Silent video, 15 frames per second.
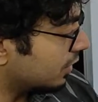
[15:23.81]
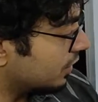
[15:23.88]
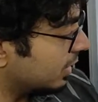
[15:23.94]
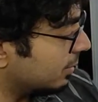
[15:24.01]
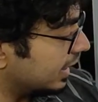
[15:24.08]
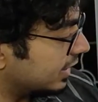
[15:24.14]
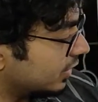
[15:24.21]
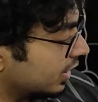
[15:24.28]
of the
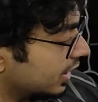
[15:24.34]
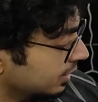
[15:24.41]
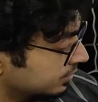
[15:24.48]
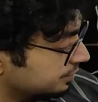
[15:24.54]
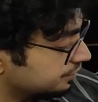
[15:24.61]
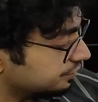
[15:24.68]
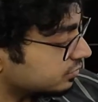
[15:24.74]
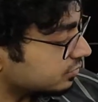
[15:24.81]
battery,
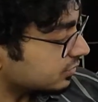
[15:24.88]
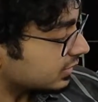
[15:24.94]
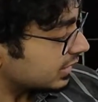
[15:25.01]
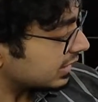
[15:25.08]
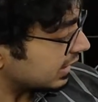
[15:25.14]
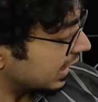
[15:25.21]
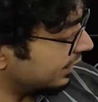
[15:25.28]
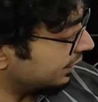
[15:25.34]

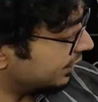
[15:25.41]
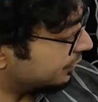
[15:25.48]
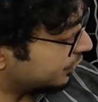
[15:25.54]
and